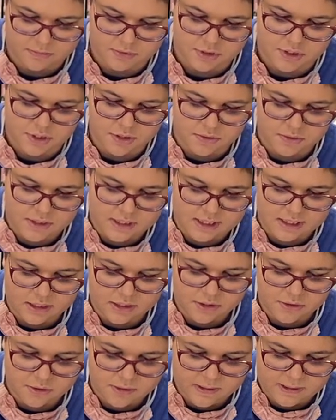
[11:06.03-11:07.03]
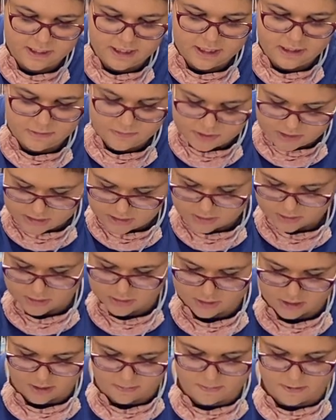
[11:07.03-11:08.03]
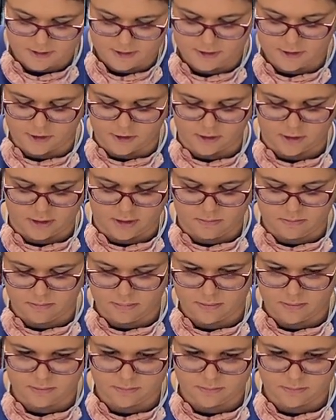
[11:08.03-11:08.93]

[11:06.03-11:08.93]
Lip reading: So stick your leaves near the top of the turnip.